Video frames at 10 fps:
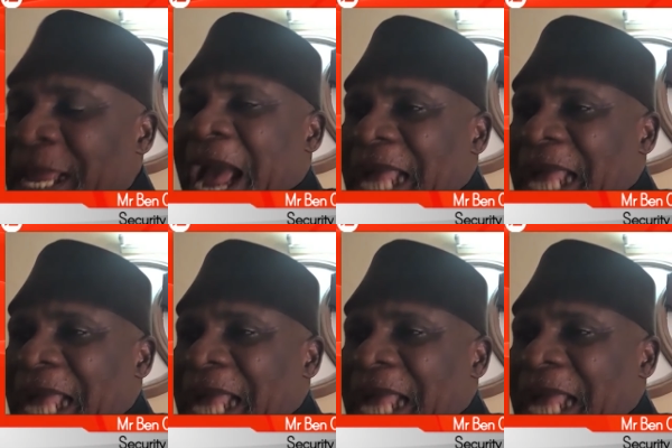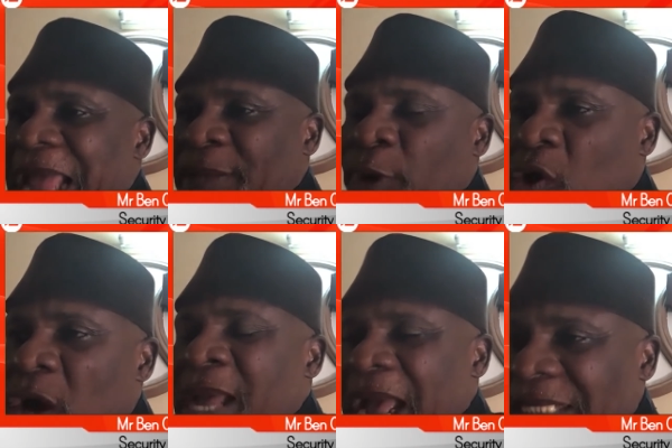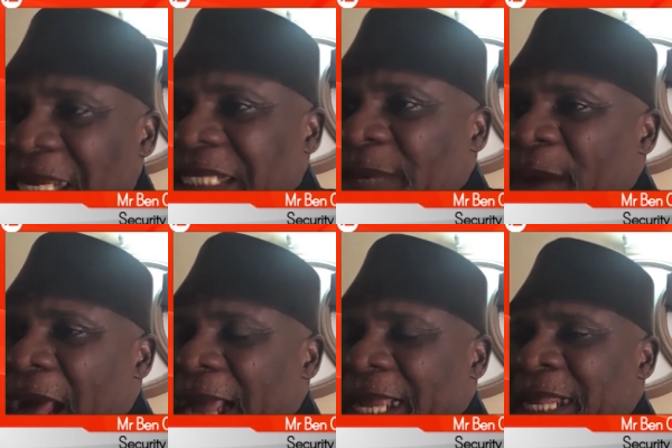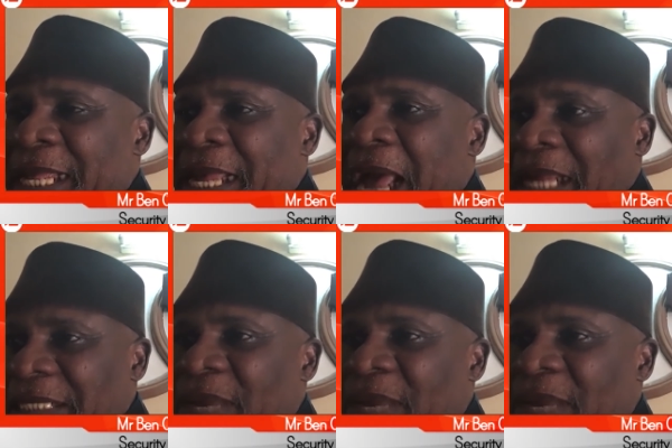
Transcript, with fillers: the bag and the time the boy would come and take the bag.